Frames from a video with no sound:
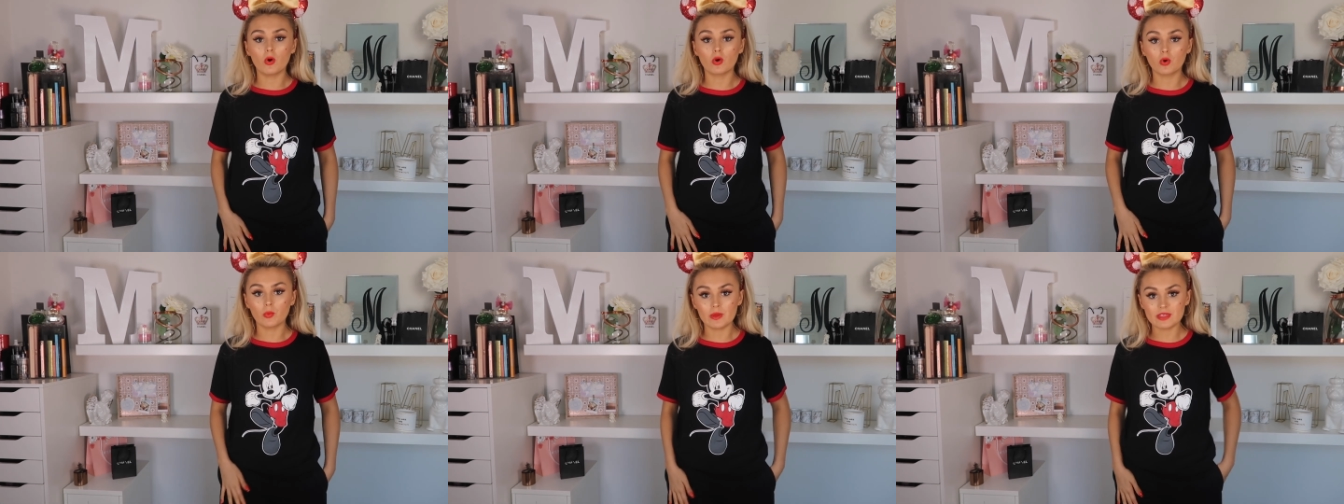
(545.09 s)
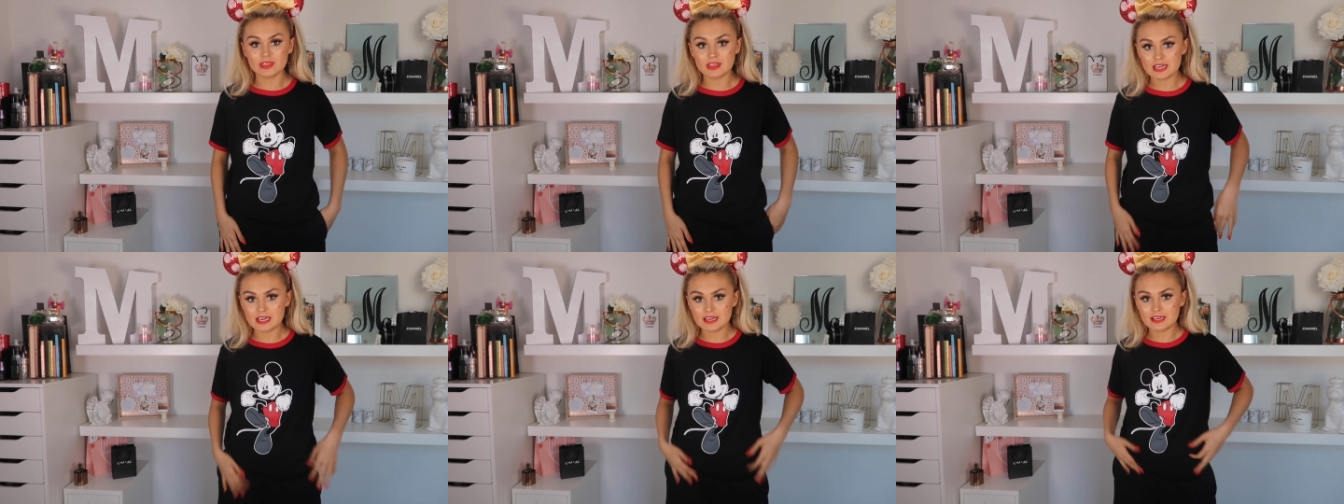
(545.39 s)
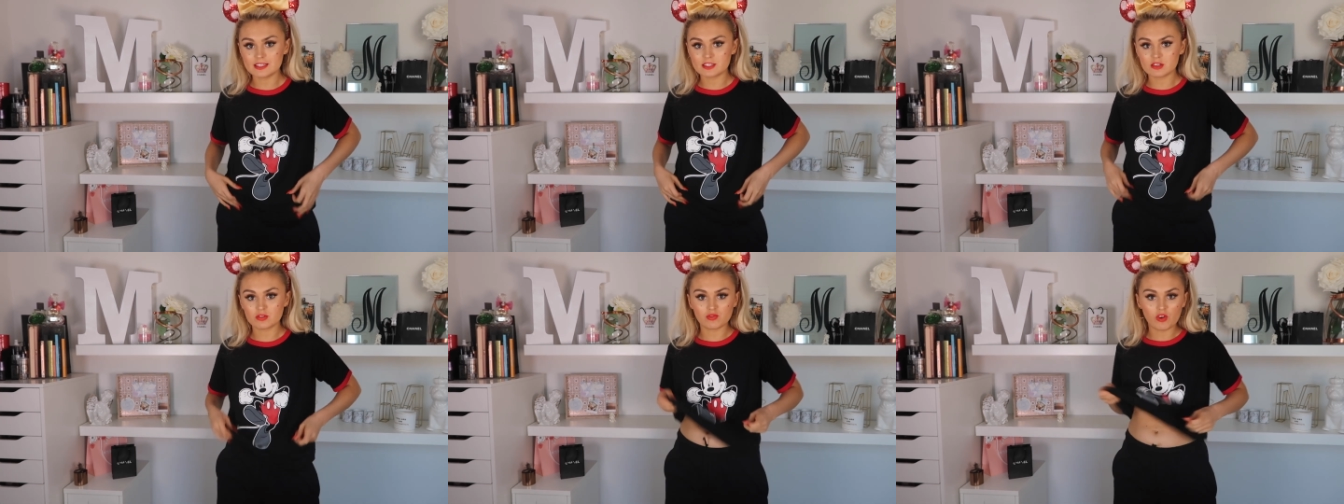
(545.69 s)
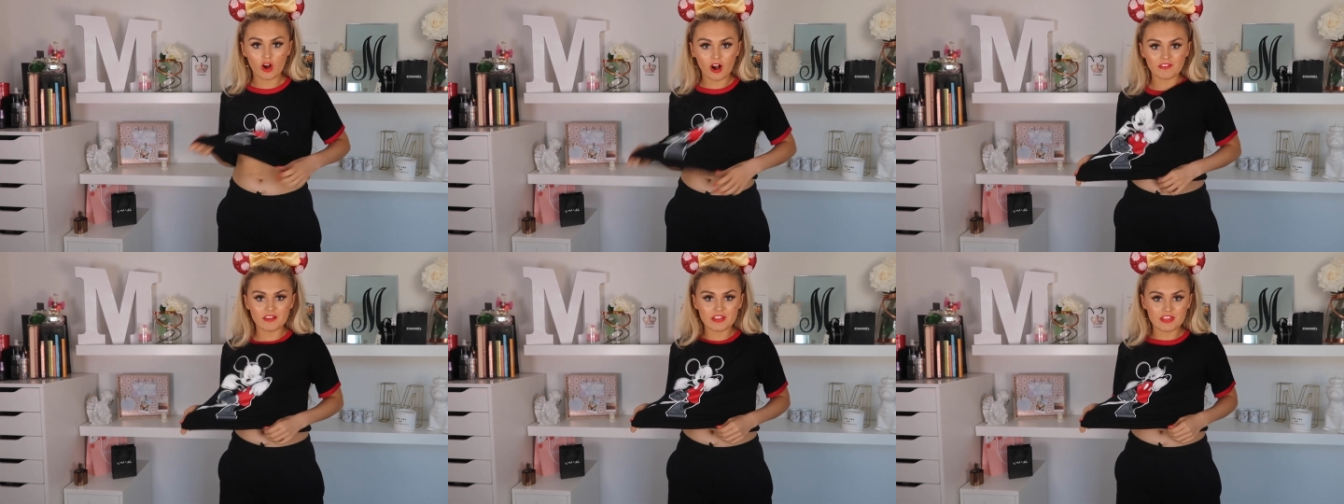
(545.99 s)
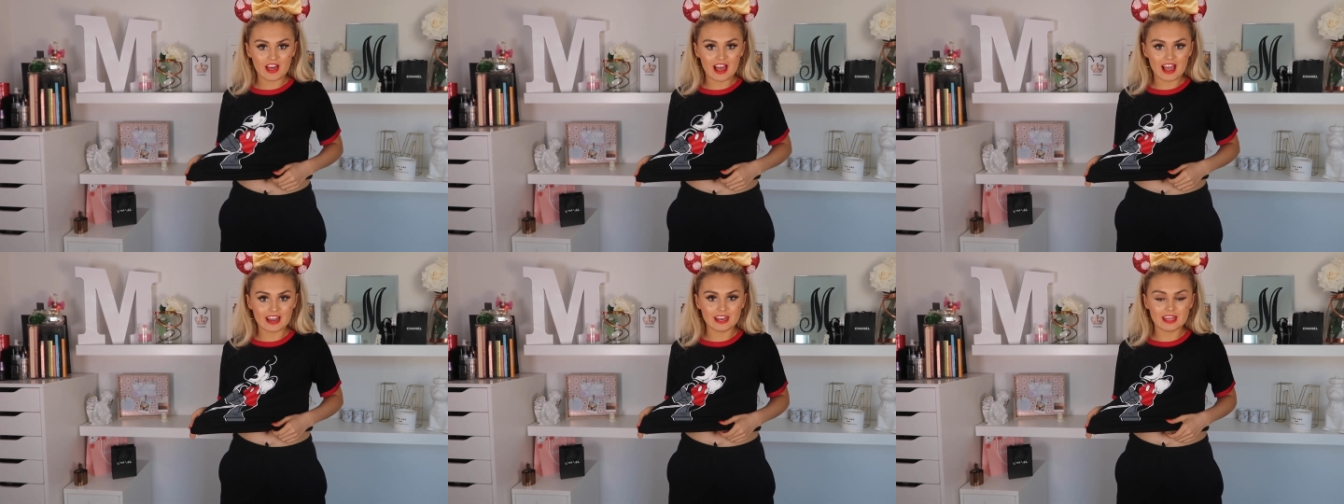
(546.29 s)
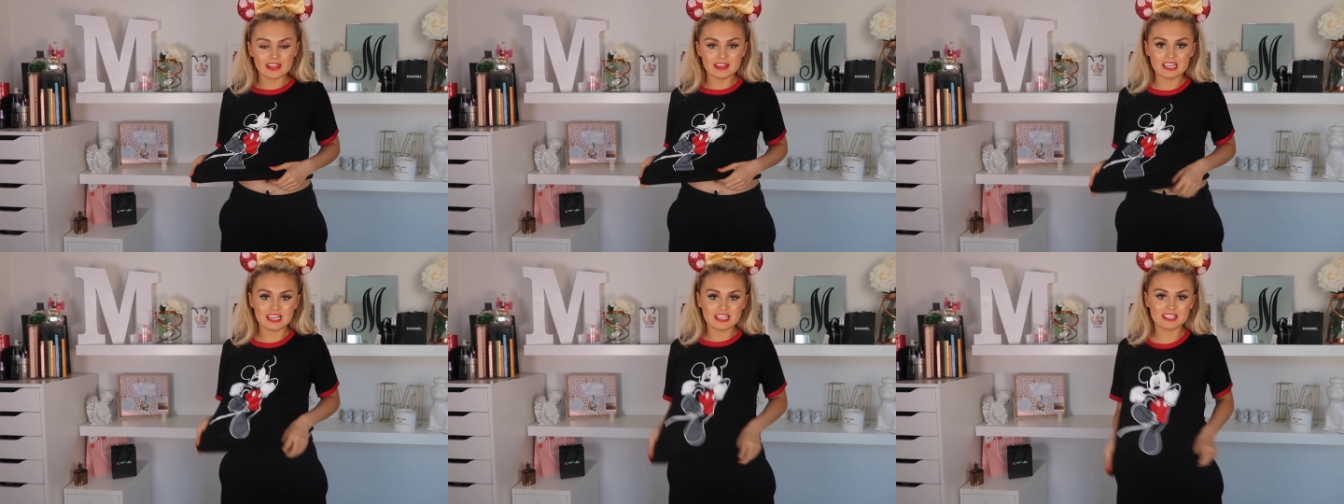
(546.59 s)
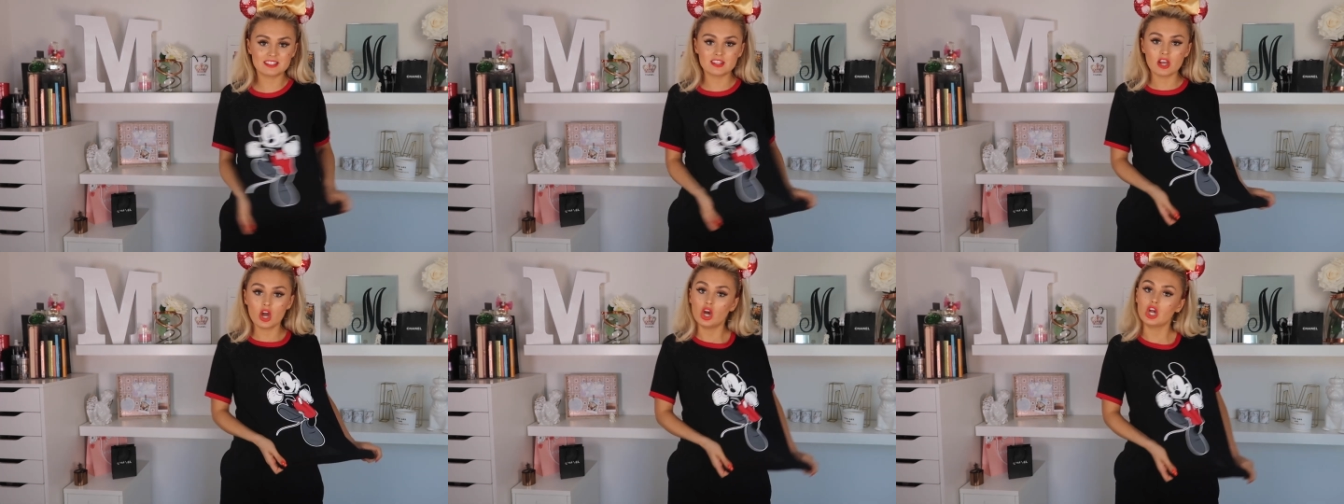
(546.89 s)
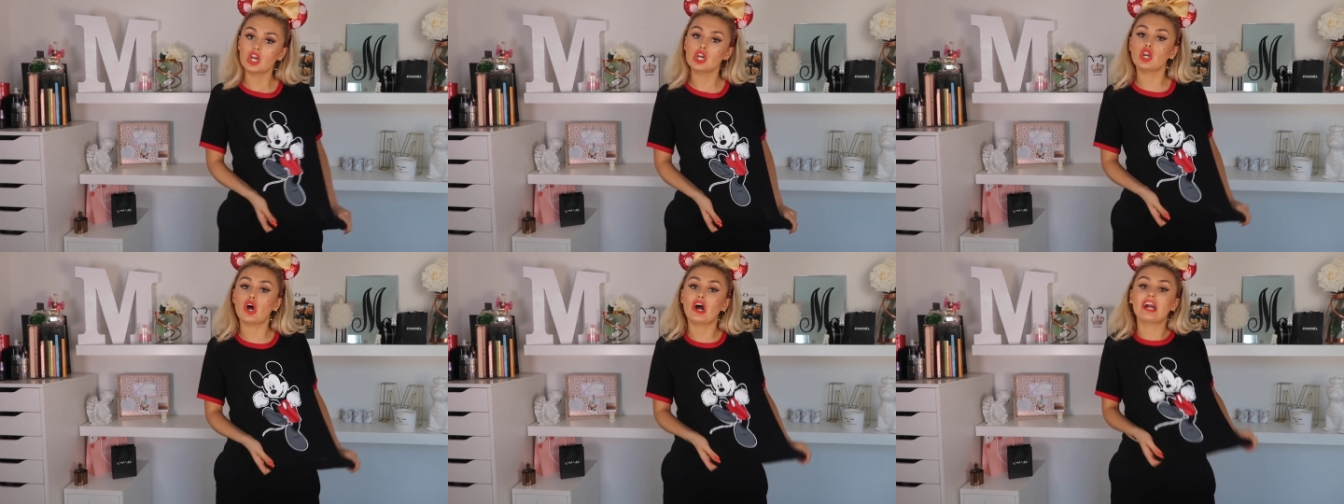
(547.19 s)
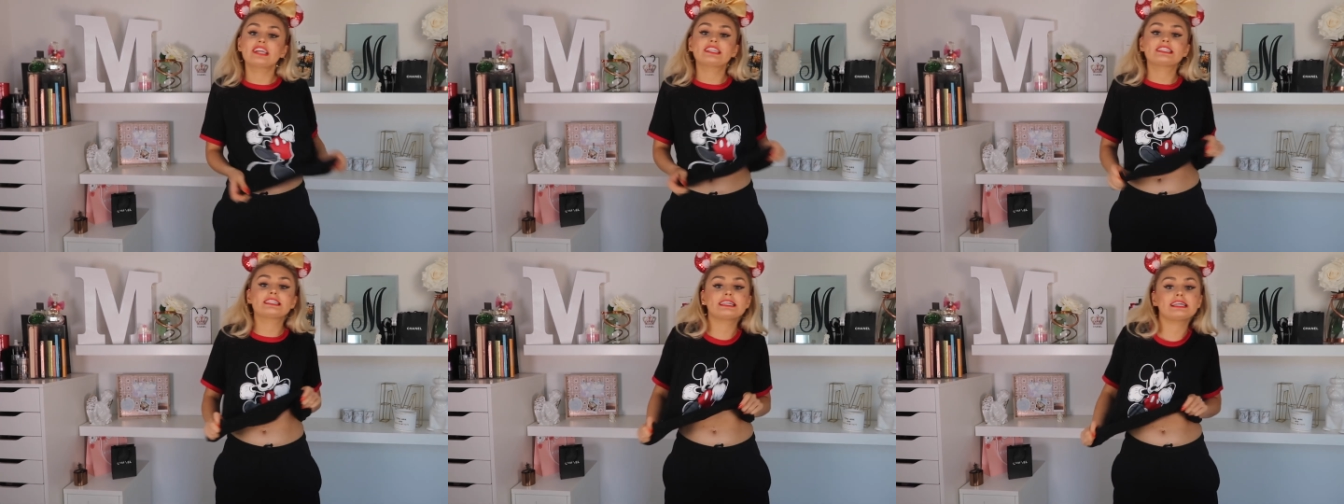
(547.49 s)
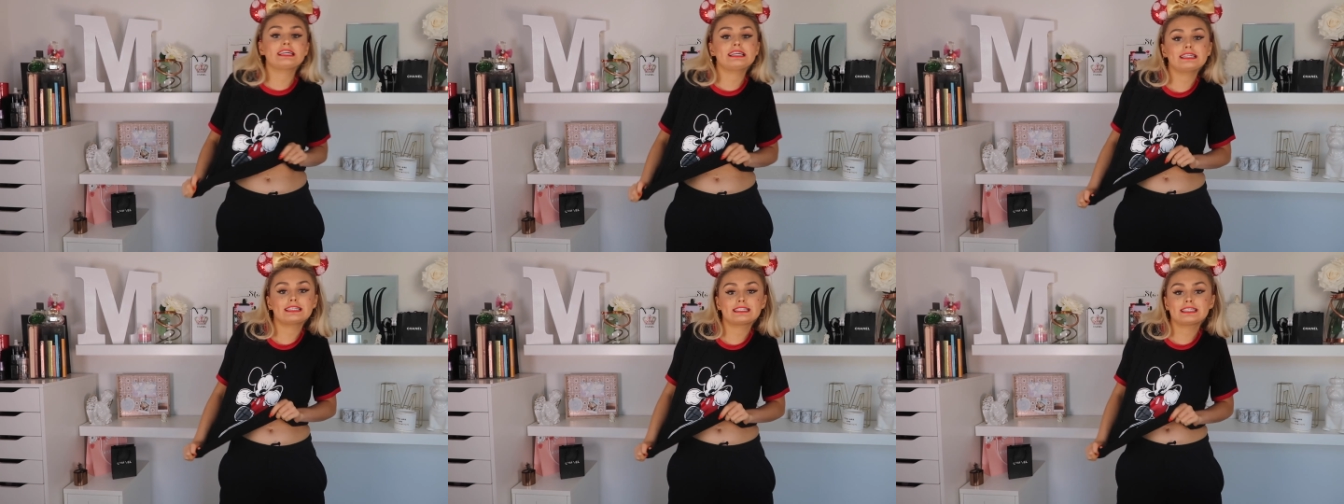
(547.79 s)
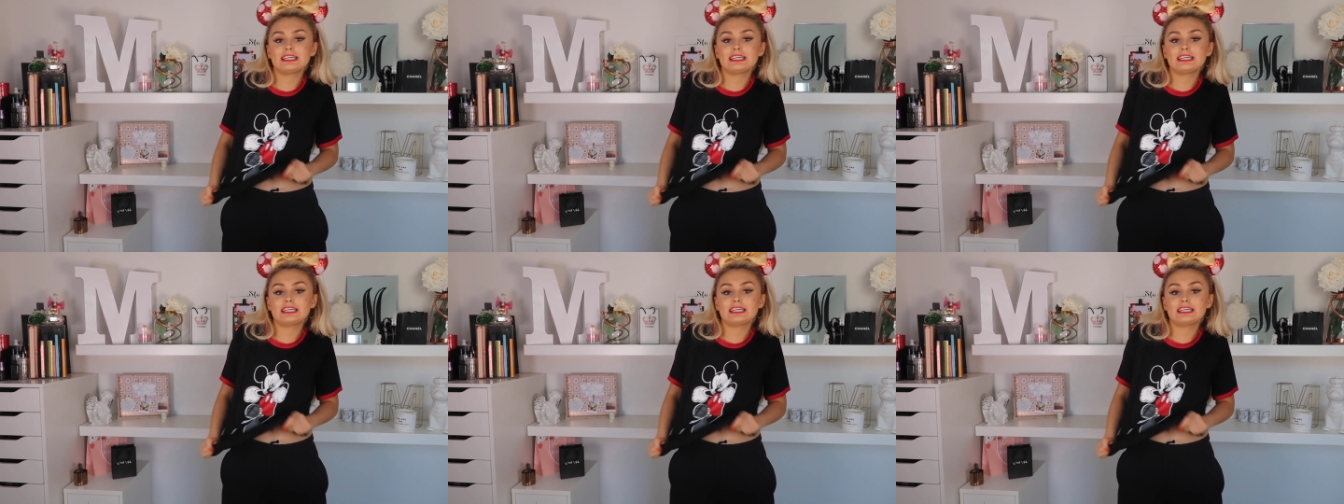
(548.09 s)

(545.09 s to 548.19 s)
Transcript: on with these rather than this nighty